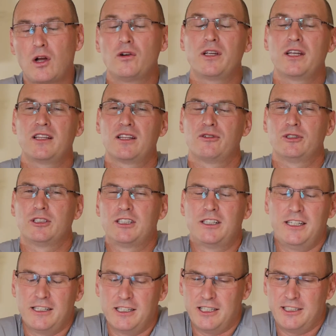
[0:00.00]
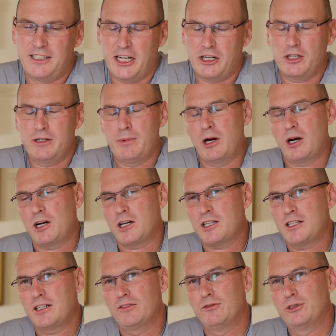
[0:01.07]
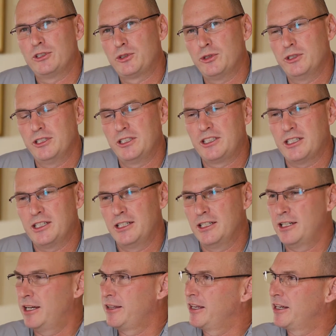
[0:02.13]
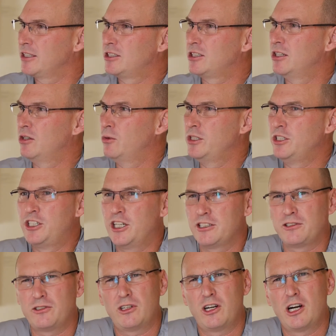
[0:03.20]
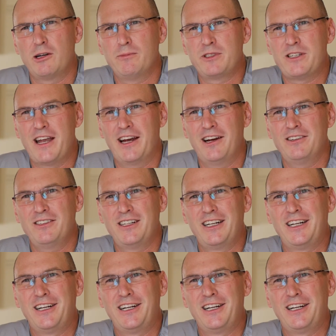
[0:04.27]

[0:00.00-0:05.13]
Oh yeah, there was the Dairy Bar, which was, I think it's Winchester Arms now.